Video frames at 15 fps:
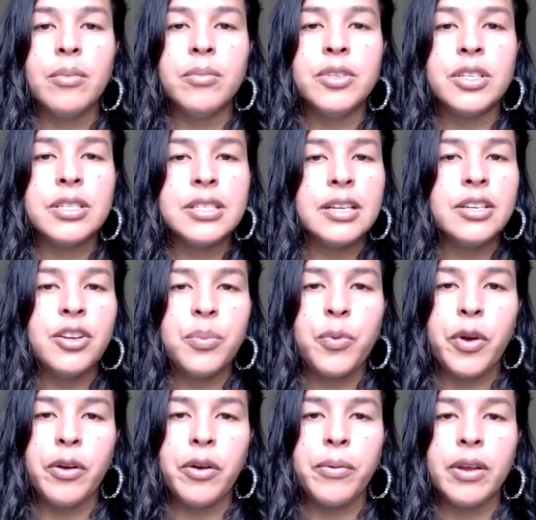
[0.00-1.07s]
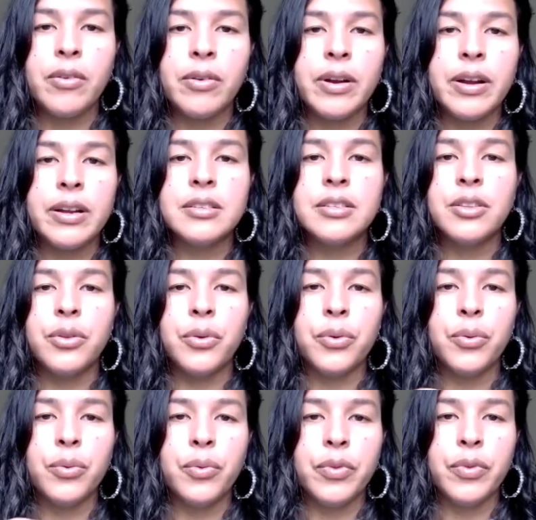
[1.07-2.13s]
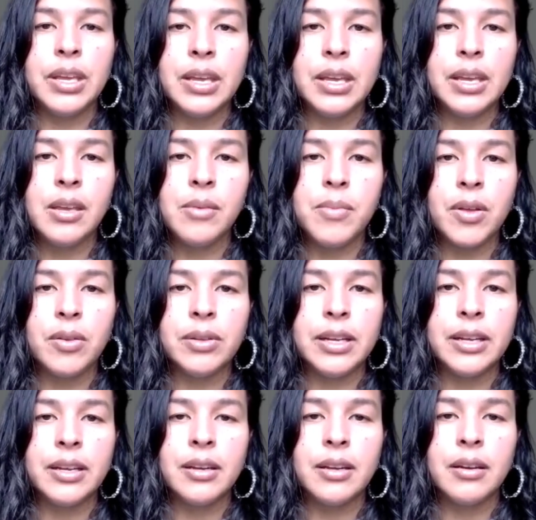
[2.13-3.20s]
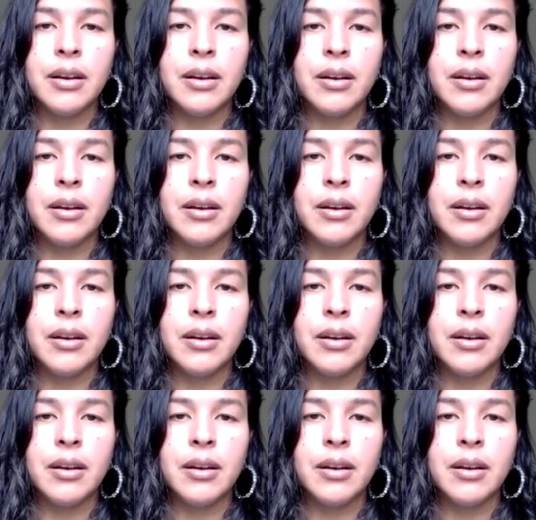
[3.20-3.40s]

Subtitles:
just send your prayer request through the email link,